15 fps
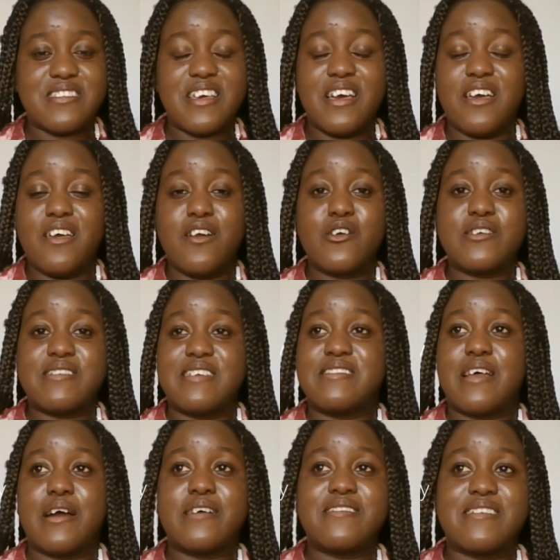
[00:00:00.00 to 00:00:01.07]

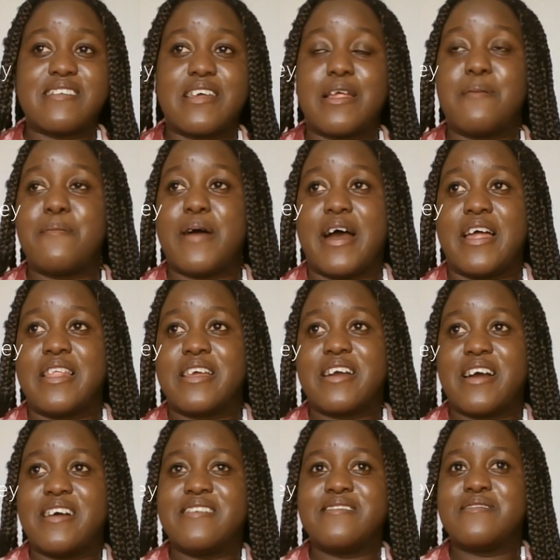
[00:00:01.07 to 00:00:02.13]
Something in a mali,
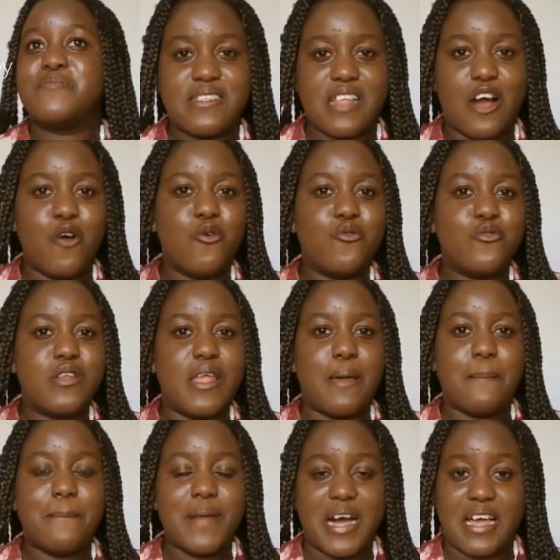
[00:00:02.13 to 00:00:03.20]
guys. Now une
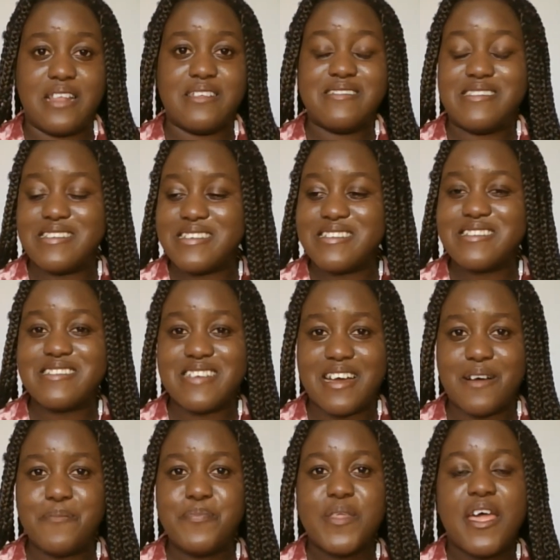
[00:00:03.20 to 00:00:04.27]
mali. See it,
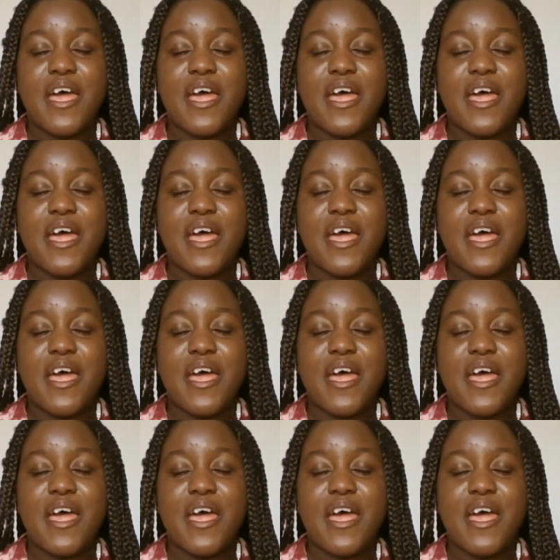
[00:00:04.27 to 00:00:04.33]
yeah.